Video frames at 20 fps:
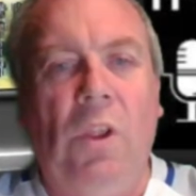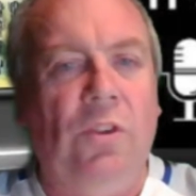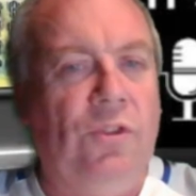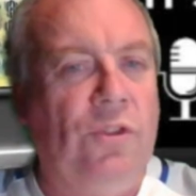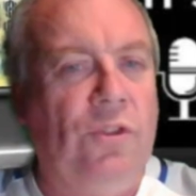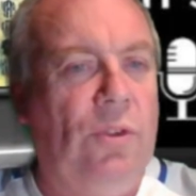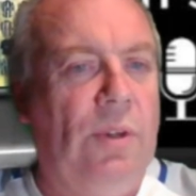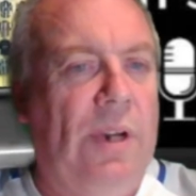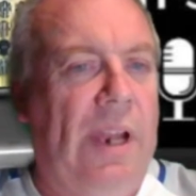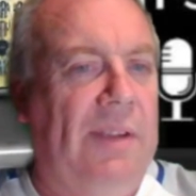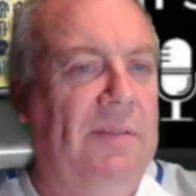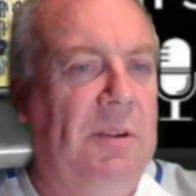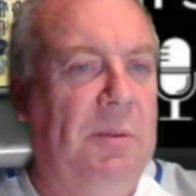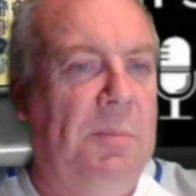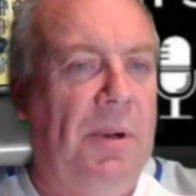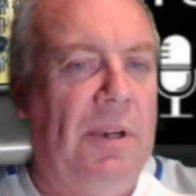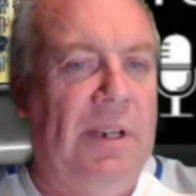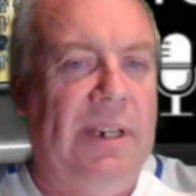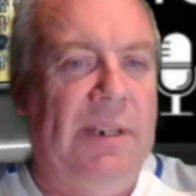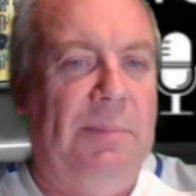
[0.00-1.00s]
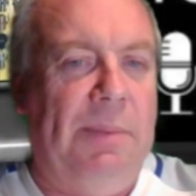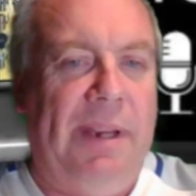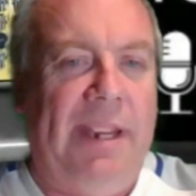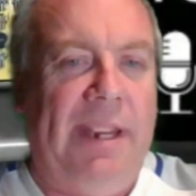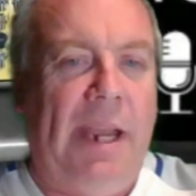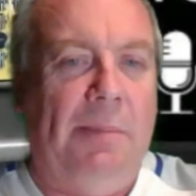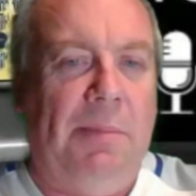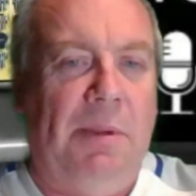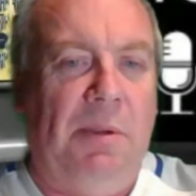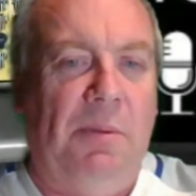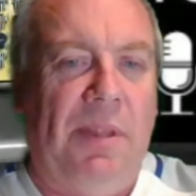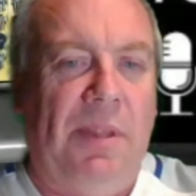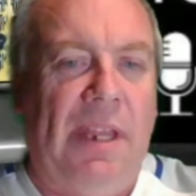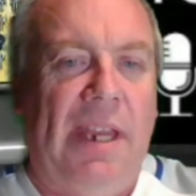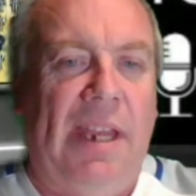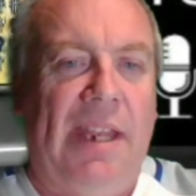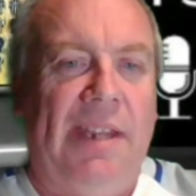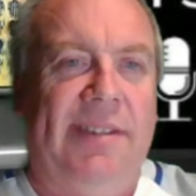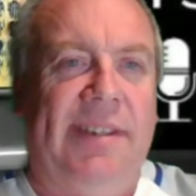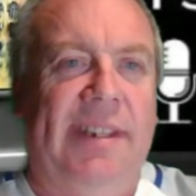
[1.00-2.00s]
So everybody be happy with
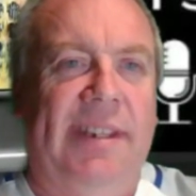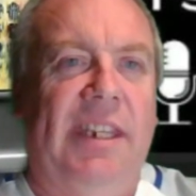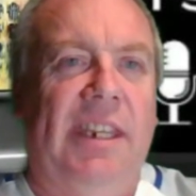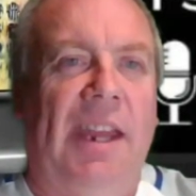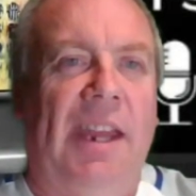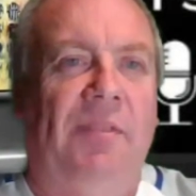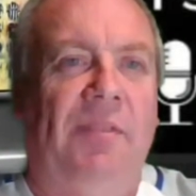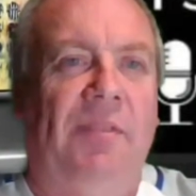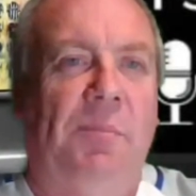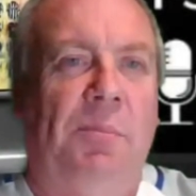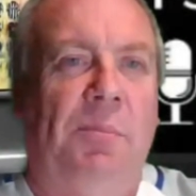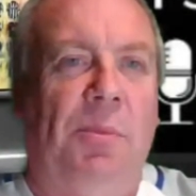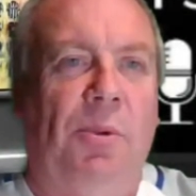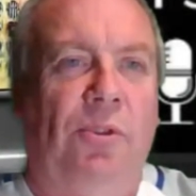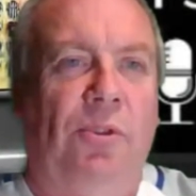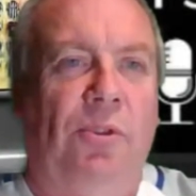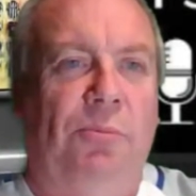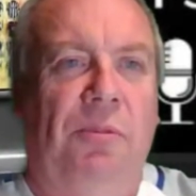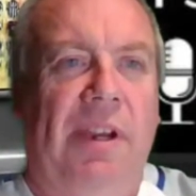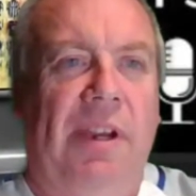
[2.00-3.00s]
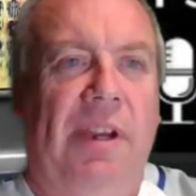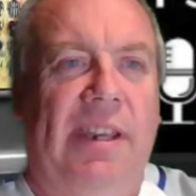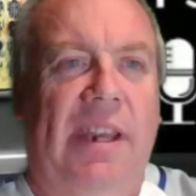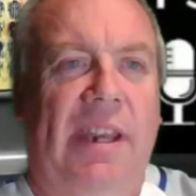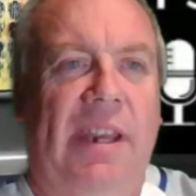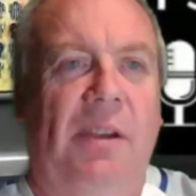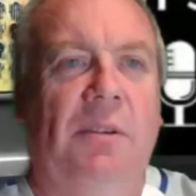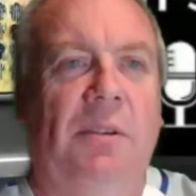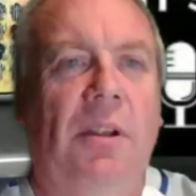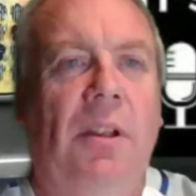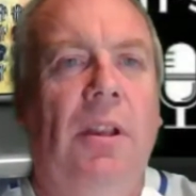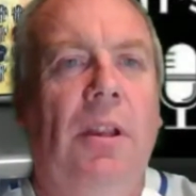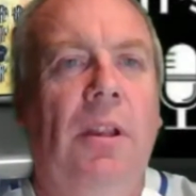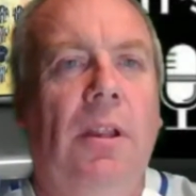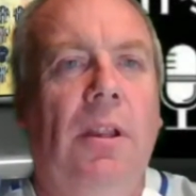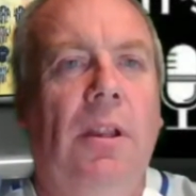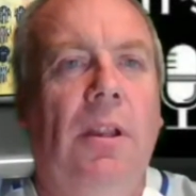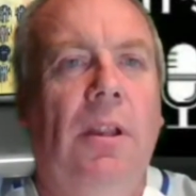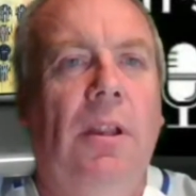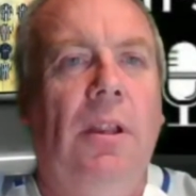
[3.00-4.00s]
that. I've seen having a bus parade now.
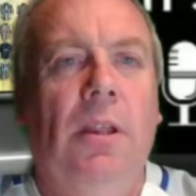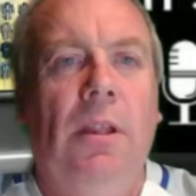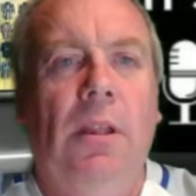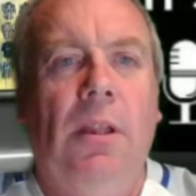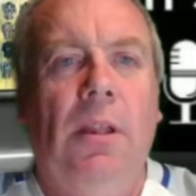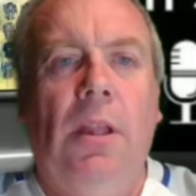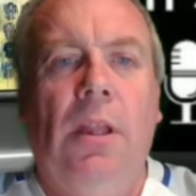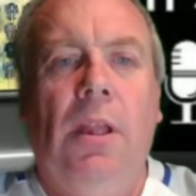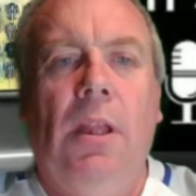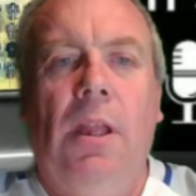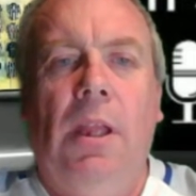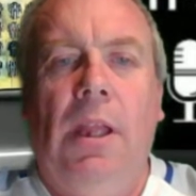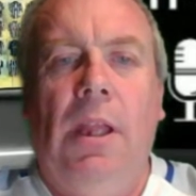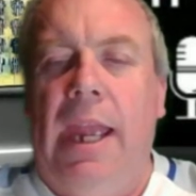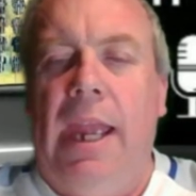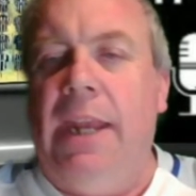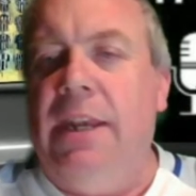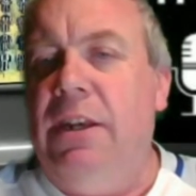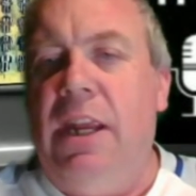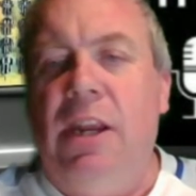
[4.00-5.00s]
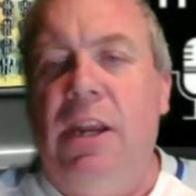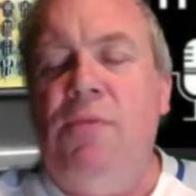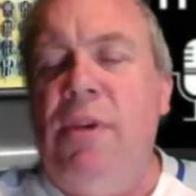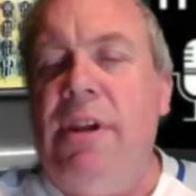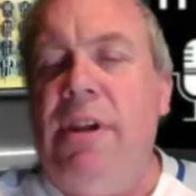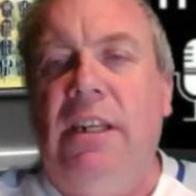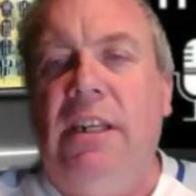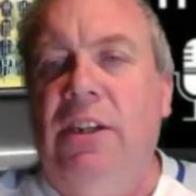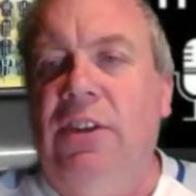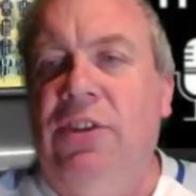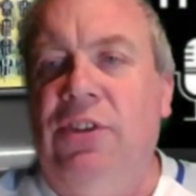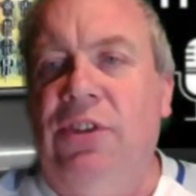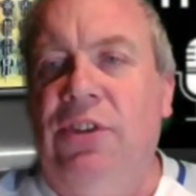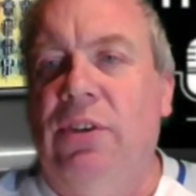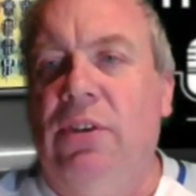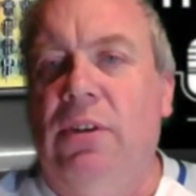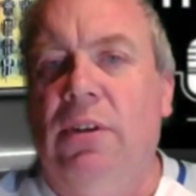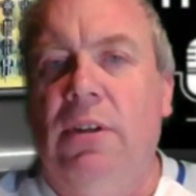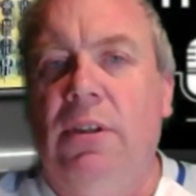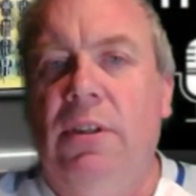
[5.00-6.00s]
And rightly
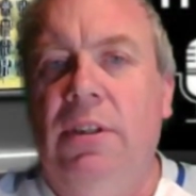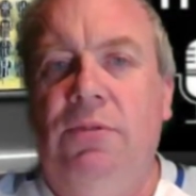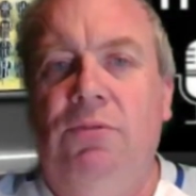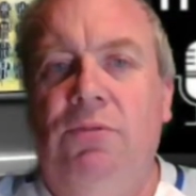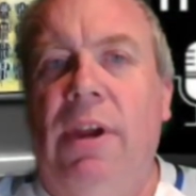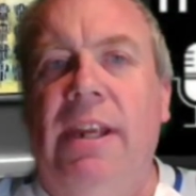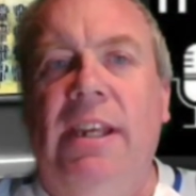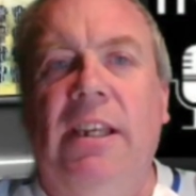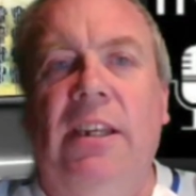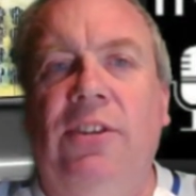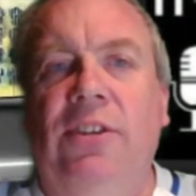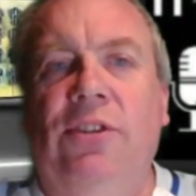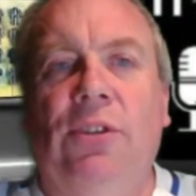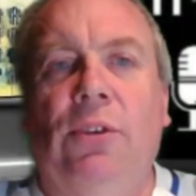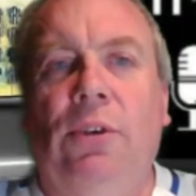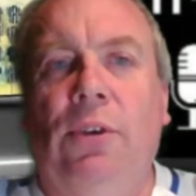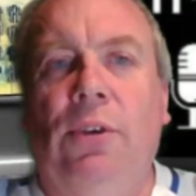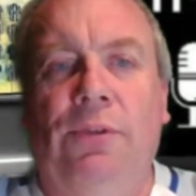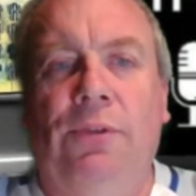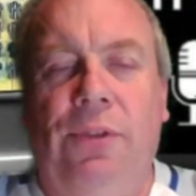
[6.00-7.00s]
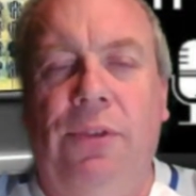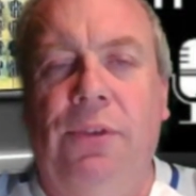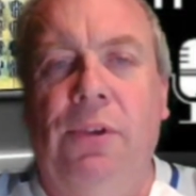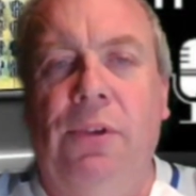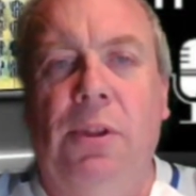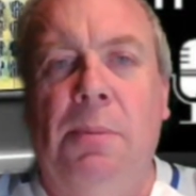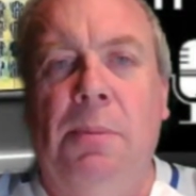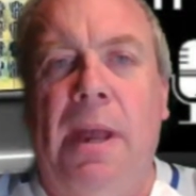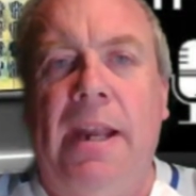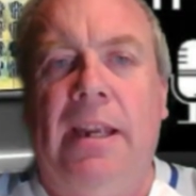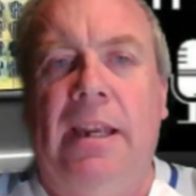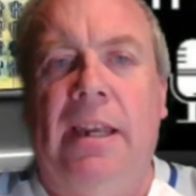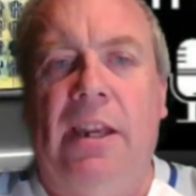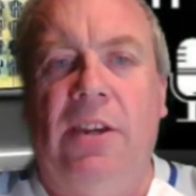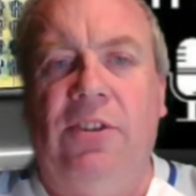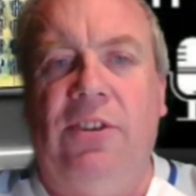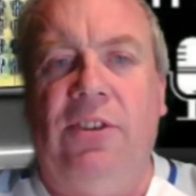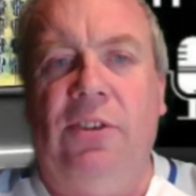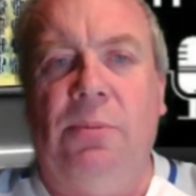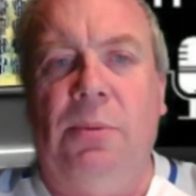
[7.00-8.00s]
so. Rightly so through the
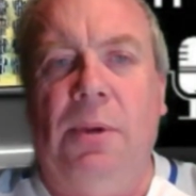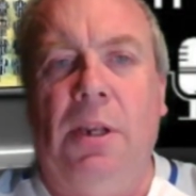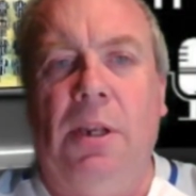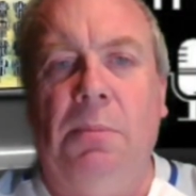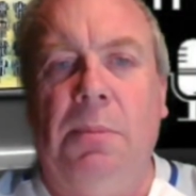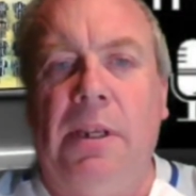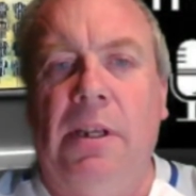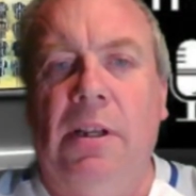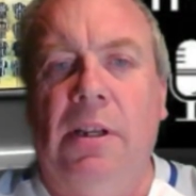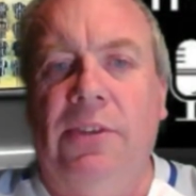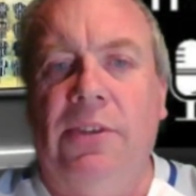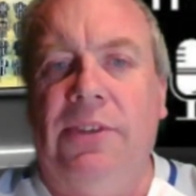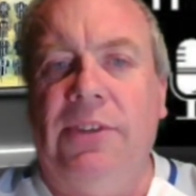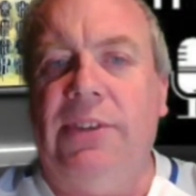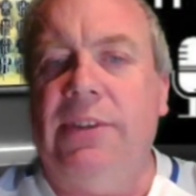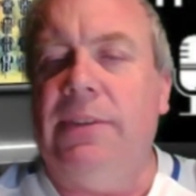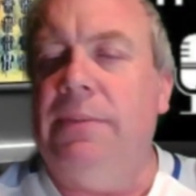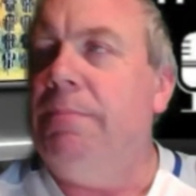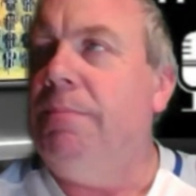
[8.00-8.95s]
backlash as well, because